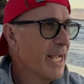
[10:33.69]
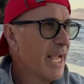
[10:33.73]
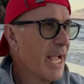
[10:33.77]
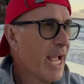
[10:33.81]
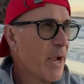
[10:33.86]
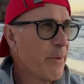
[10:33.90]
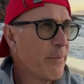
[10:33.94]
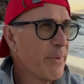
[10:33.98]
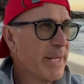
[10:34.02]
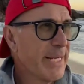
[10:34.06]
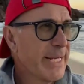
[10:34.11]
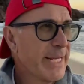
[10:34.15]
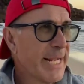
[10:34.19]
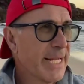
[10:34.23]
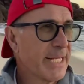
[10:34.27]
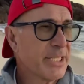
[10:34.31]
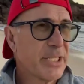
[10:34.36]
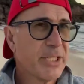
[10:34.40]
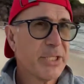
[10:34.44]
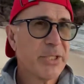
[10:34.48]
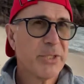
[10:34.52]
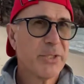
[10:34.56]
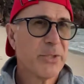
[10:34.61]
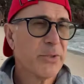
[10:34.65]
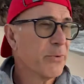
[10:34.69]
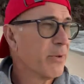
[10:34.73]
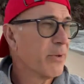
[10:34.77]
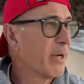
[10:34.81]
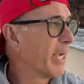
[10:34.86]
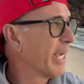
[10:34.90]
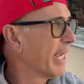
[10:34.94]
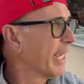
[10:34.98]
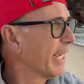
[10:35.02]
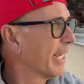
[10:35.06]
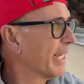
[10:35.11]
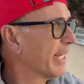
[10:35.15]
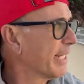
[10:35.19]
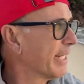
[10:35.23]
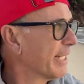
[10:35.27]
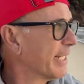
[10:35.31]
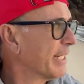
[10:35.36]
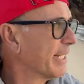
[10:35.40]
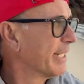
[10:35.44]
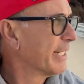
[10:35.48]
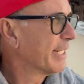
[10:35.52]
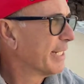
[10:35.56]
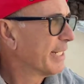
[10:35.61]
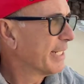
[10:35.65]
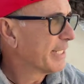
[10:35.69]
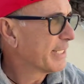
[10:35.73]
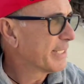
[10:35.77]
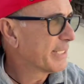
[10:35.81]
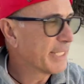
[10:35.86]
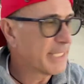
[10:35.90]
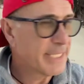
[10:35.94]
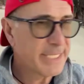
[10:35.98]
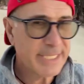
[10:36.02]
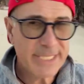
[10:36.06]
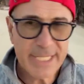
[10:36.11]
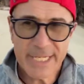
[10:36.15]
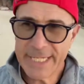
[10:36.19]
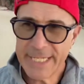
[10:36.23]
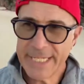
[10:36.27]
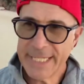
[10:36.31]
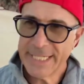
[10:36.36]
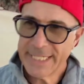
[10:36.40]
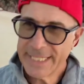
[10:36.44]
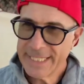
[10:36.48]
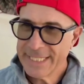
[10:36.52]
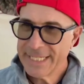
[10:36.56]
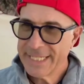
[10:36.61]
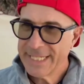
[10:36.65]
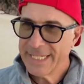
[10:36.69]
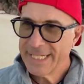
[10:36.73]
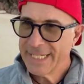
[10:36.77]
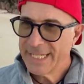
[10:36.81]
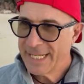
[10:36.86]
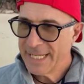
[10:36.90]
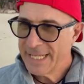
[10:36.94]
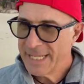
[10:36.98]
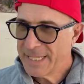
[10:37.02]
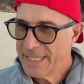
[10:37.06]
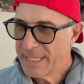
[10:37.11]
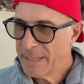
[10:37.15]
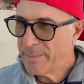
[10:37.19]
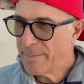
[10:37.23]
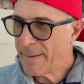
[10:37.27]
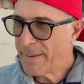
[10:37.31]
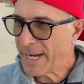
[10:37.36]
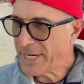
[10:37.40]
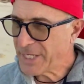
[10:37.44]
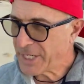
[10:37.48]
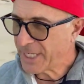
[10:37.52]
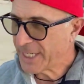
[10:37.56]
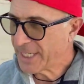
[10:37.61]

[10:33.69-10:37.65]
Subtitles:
and we get to see the magic